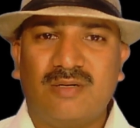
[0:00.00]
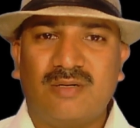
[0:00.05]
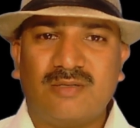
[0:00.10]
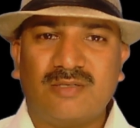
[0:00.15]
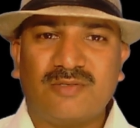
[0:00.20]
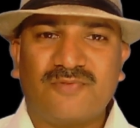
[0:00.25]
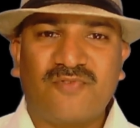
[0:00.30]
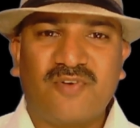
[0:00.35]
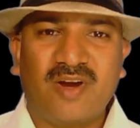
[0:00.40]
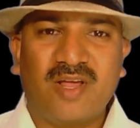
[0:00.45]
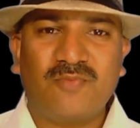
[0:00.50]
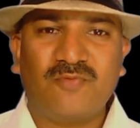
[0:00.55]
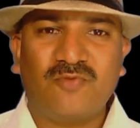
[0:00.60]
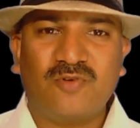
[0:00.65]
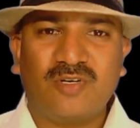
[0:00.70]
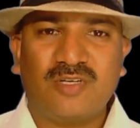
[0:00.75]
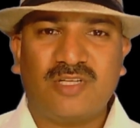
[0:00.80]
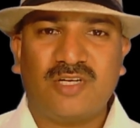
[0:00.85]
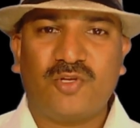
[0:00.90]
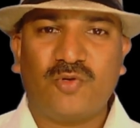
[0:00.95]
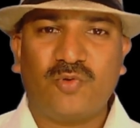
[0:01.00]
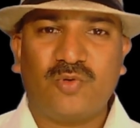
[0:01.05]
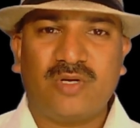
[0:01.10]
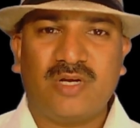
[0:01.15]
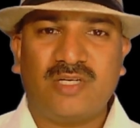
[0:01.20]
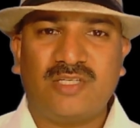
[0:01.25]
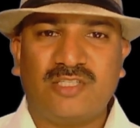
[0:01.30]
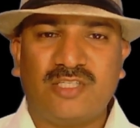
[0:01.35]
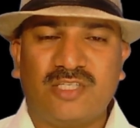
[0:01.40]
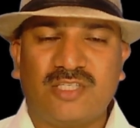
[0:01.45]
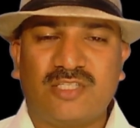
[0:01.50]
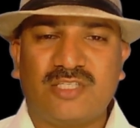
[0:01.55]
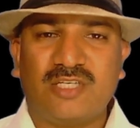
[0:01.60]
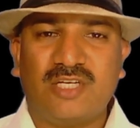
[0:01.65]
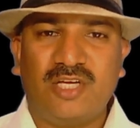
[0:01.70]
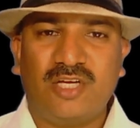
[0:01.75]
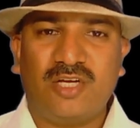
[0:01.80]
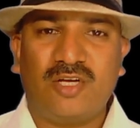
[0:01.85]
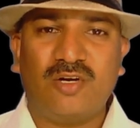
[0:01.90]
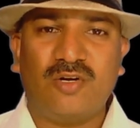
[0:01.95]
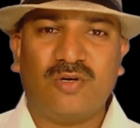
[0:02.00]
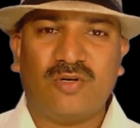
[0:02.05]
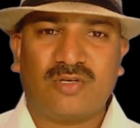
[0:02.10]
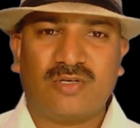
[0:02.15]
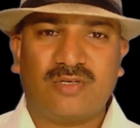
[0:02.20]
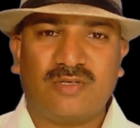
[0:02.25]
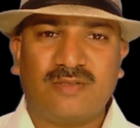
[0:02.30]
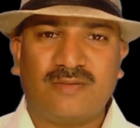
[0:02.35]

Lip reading: the framework that you can just ignore.